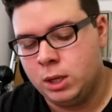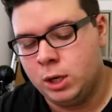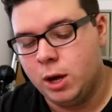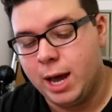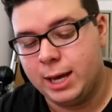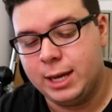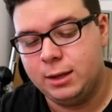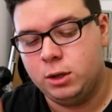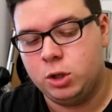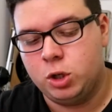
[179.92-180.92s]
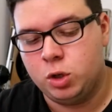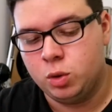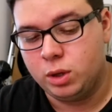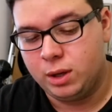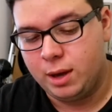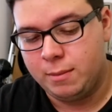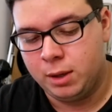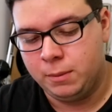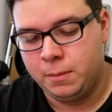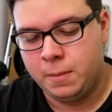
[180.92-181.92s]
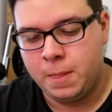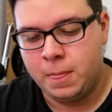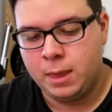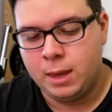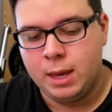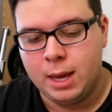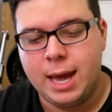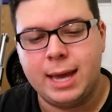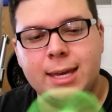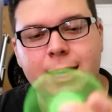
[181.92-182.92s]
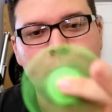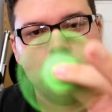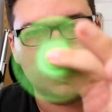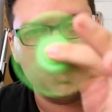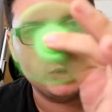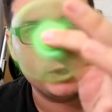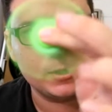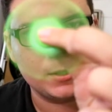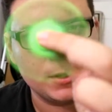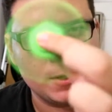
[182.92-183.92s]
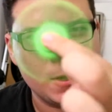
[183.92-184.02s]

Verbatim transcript: you know, I can't do, I mean, I can't do tricks